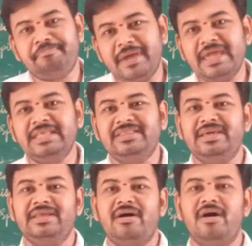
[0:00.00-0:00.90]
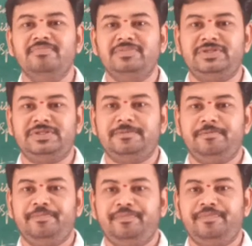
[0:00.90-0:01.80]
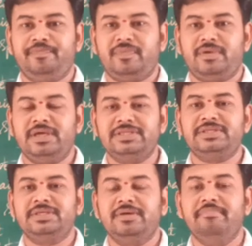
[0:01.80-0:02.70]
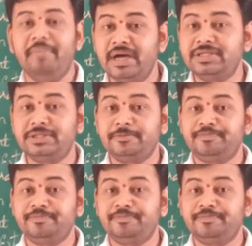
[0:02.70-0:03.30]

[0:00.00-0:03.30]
pain in their arms. Yes, but